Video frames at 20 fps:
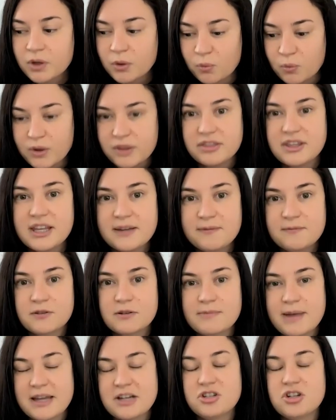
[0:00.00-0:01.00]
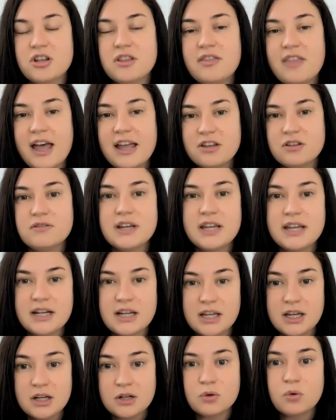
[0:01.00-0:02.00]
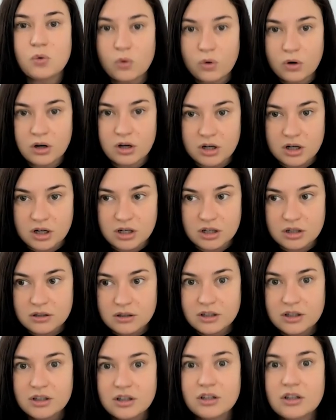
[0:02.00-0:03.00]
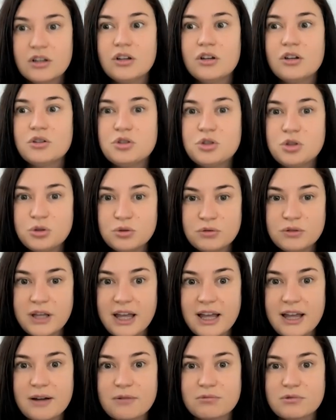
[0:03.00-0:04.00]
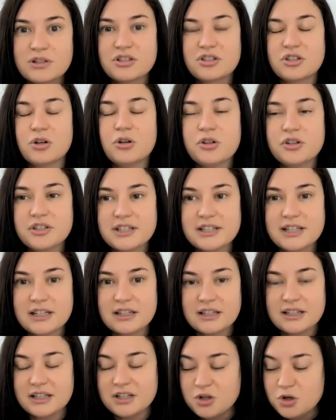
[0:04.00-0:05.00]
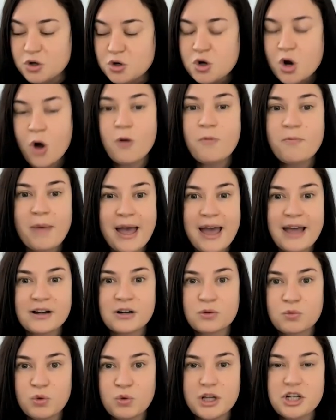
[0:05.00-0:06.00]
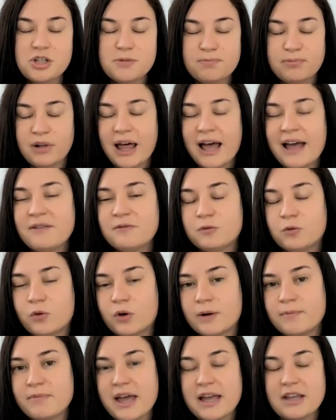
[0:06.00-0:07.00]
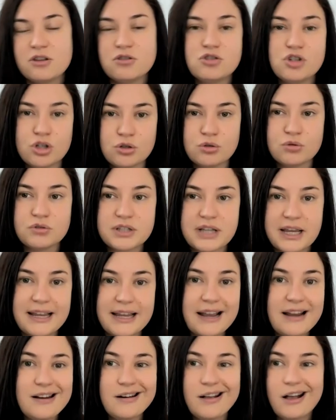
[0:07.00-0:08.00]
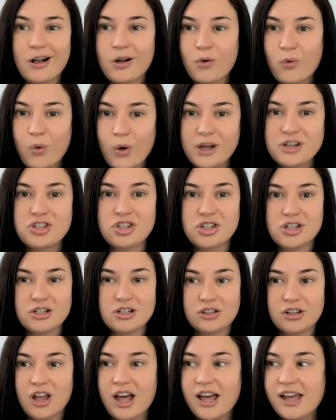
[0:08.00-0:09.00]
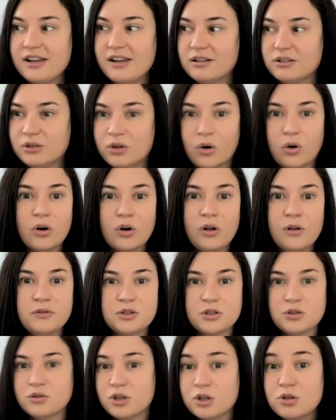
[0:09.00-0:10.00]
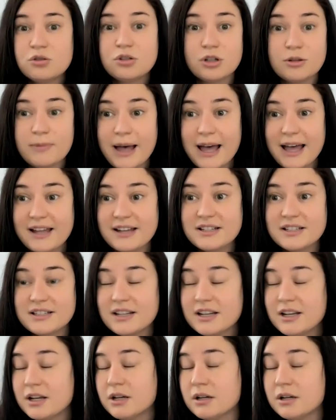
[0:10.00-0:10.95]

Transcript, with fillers: with the information that you need in order to get results no matter which platform that you choose. I get a question a lot Laurel, do YouTube ads